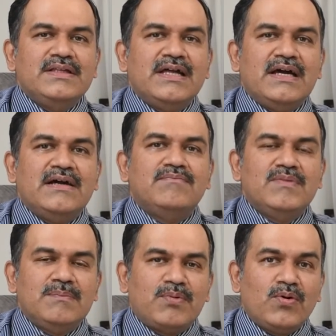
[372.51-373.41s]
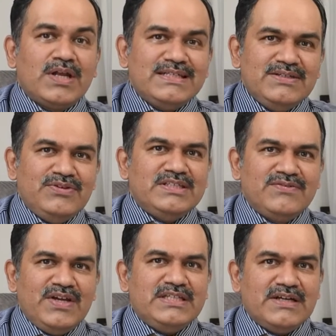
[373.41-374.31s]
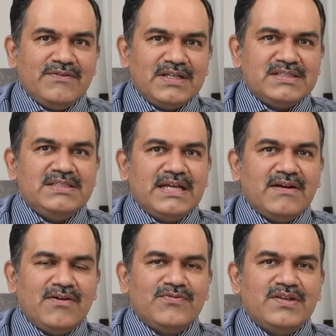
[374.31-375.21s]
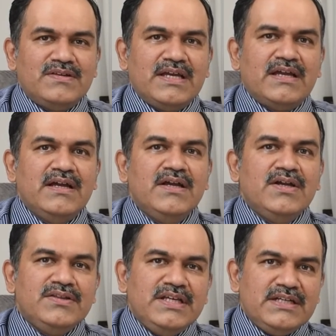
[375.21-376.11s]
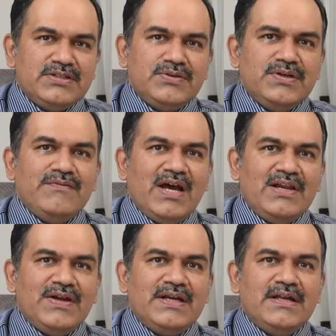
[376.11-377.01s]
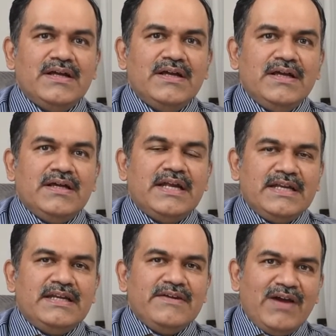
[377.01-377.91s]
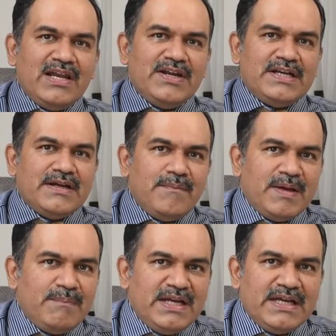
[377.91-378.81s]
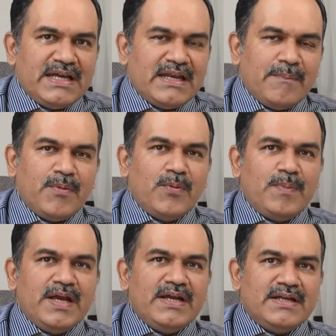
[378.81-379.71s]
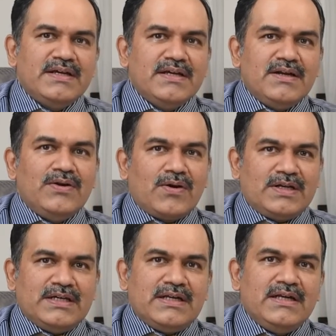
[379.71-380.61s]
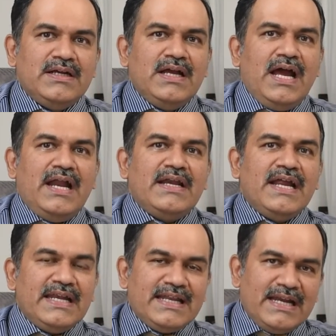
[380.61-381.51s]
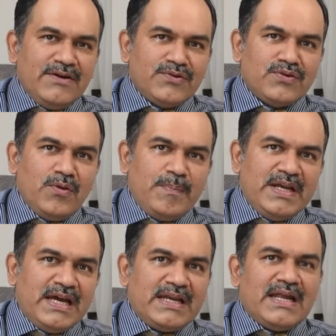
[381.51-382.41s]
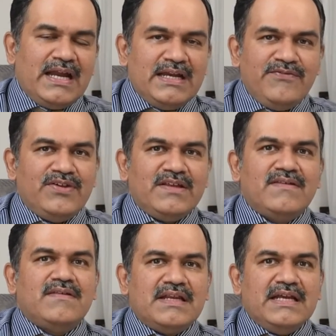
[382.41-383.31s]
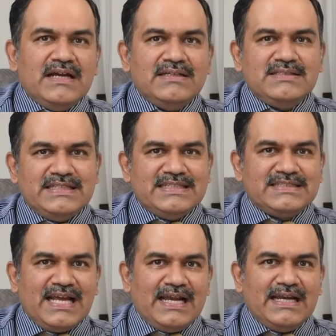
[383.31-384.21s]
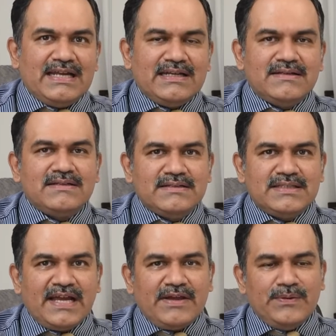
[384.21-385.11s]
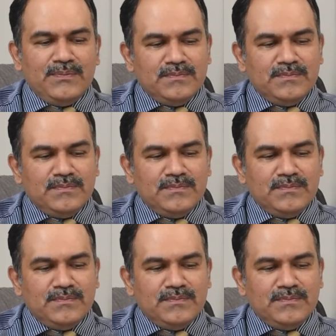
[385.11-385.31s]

the progressive dysphagia, worsening of this thing, needs to get it evaluated by meeting an appropriate doctor and get an endoscopy done, and if necessary, a CT scan done. Thank you.